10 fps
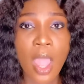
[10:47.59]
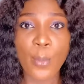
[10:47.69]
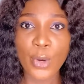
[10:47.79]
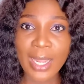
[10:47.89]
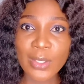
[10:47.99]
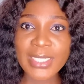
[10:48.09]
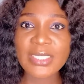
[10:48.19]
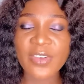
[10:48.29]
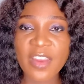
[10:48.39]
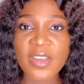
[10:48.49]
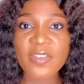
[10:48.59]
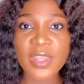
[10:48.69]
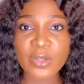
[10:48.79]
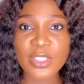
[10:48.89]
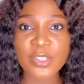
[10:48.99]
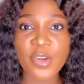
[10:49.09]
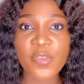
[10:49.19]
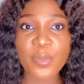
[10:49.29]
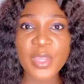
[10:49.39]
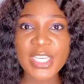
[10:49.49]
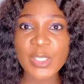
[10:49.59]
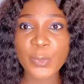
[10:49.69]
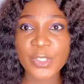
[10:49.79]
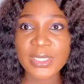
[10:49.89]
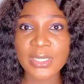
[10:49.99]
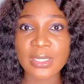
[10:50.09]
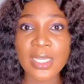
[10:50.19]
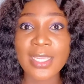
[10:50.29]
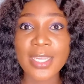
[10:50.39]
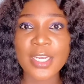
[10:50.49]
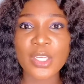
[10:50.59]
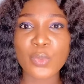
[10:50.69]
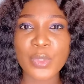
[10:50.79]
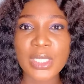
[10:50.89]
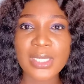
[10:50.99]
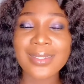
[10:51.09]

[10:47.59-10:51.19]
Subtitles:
but calculate 5,000 naira from each person in a week.